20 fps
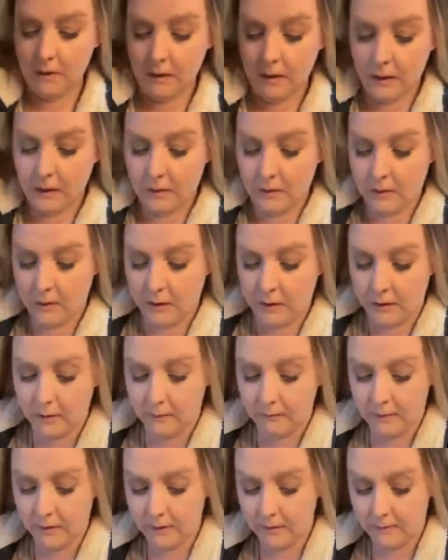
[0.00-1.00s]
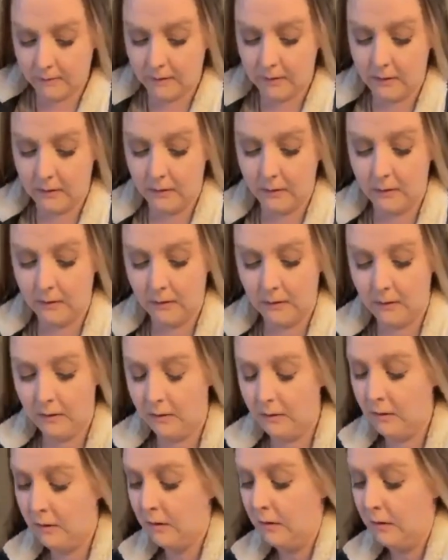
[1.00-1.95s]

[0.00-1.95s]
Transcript: on the underneath of this here,